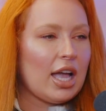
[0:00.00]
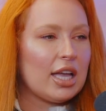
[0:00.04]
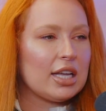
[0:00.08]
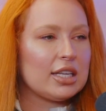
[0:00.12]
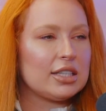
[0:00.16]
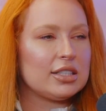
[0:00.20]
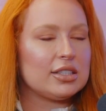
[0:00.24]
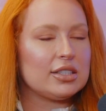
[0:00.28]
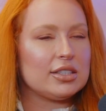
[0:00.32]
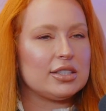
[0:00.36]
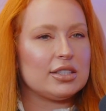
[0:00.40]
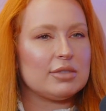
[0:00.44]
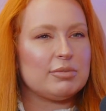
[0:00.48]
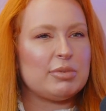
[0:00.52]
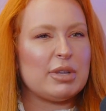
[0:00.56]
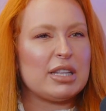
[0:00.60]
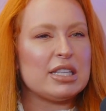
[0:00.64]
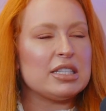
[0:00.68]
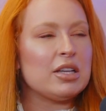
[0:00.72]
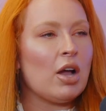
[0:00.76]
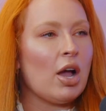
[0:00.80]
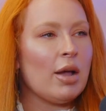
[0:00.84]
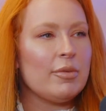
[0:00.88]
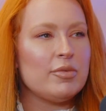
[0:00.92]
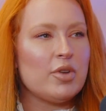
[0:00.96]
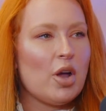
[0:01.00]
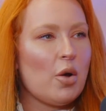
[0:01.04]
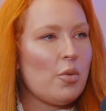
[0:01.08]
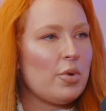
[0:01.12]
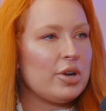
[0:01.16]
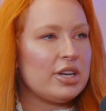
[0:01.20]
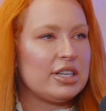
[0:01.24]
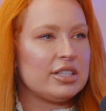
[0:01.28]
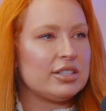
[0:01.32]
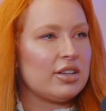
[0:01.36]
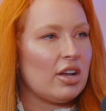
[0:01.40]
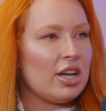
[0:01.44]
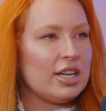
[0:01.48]
But at the time, no
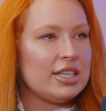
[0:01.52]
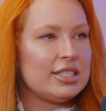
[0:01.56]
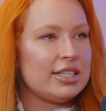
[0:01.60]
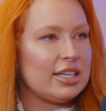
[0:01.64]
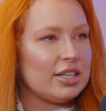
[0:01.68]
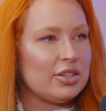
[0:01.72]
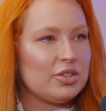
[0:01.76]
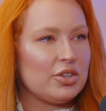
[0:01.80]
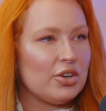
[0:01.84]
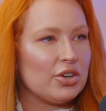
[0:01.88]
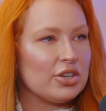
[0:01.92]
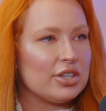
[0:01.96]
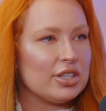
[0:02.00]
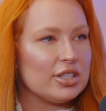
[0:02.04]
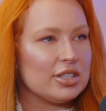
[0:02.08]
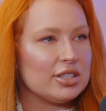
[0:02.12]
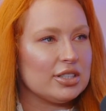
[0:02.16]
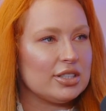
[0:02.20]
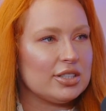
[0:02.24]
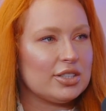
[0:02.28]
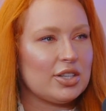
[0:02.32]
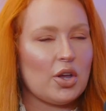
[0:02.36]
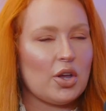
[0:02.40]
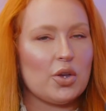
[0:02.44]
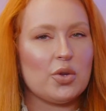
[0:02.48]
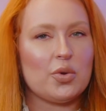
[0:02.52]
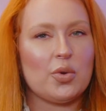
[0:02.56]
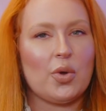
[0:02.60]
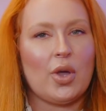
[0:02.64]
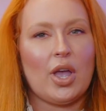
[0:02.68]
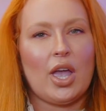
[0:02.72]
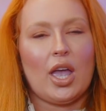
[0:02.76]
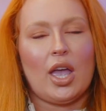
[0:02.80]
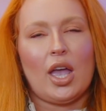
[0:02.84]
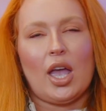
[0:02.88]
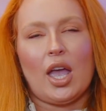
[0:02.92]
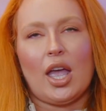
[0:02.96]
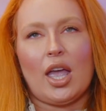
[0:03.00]
one had signed TikTokers, so
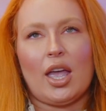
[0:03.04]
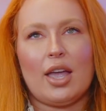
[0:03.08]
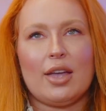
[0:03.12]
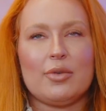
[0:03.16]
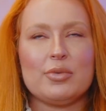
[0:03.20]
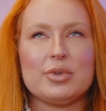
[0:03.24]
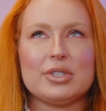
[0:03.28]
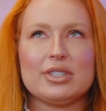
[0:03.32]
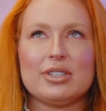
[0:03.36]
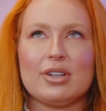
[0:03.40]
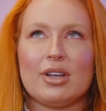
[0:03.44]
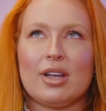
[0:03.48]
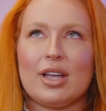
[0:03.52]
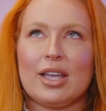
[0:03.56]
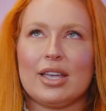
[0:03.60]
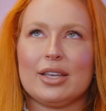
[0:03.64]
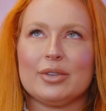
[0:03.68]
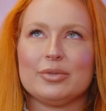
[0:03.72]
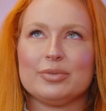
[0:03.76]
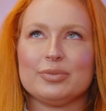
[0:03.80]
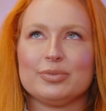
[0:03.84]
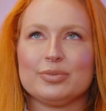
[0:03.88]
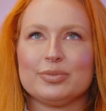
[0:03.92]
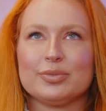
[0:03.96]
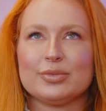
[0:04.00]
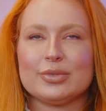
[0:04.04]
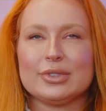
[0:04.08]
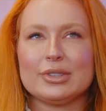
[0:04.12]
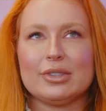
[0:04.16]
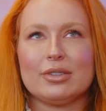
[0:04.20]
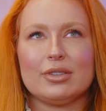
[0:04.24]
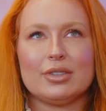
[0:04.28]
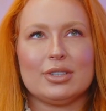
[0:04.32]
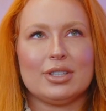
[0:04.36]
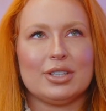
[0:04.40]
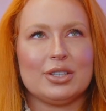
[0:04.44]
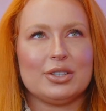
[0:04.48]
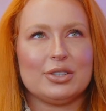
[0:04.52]
it was like,
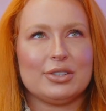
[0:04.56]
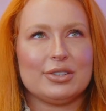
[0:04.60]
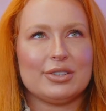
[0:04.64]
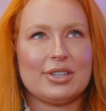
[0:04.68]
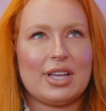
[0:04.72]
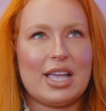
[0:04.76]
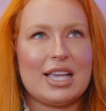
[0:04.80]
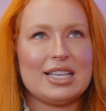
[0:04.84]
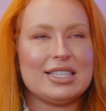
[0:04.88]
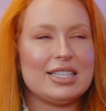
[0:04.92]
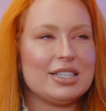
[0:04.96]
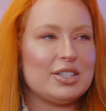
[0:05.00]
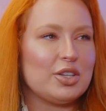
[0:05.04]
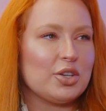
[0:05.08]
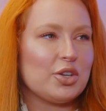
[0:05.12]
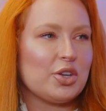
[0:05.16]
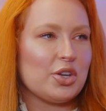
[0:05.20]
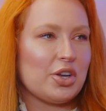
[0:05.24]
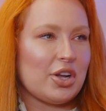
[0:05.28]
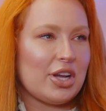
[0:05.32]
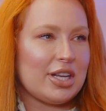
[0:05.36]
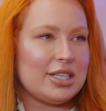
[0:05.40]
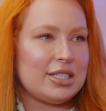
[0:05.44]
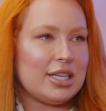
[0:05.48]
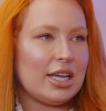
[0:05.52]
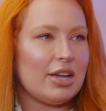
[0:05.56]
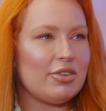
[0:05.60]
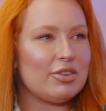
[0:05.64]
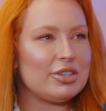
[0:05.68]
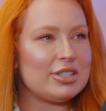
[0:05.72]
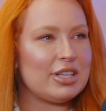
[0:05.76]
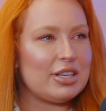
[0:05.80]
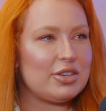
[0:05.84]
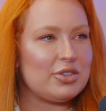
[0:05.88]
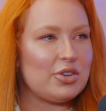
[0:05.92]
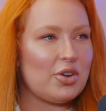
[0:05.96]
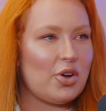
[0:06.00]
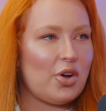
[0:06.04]
is this a good idea?
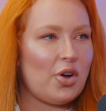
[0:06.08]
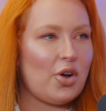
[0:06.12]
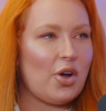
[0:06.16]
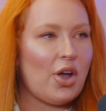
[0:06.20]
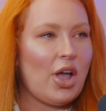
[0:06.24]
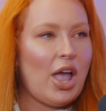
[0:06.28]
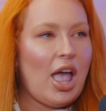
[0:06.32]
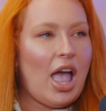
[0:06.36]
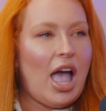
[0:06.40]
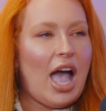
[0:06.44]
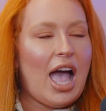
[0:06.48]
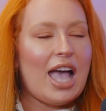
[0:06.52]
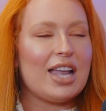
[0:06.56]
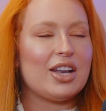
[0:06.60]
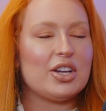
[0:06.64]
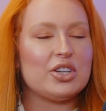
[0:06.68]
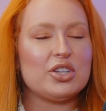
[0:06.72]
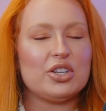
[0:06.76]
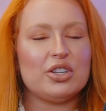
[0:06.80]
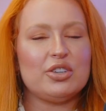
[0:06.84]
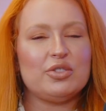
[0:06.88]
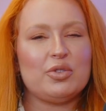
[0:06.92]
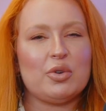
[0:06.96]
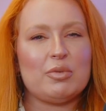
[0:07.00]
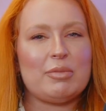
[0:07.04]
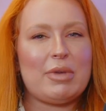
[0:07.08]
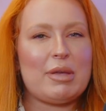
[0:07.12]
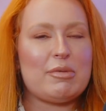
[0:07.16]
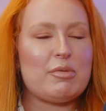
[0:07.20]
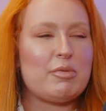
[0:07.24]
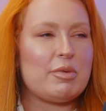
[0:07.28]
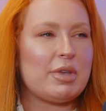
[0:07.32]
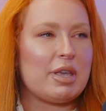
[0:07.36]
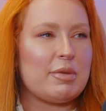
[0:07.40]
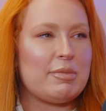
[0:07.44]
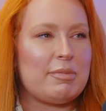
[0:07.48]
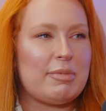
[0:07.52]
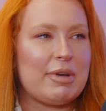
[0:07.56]
Is it not? And I just thought maybe
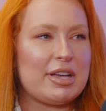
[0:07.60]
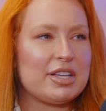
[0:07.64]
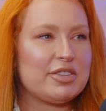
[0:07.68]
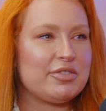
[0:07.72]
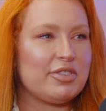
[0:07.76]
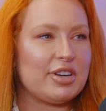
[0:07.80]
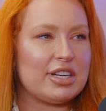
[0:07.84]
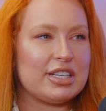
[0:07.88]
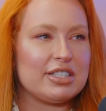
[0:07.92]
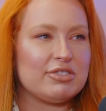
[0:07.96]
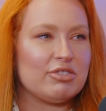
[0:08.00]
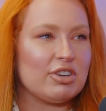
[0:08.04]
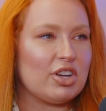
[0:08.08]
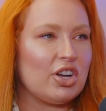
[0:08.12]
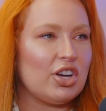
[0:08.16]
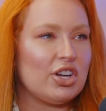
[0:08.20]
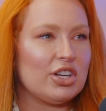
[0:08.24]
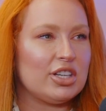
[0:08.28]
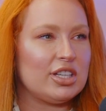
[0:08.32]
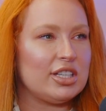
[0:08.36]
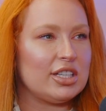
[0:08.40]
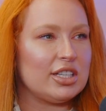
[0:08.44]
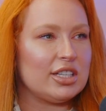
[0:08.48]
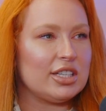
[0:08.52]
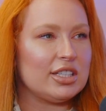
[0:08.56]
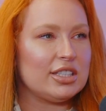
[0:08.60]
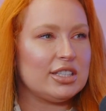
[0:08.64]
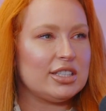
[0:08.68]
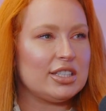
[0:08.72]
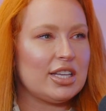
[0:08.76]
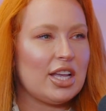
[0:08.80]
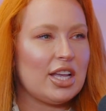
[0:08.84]
we could be best friends regardless.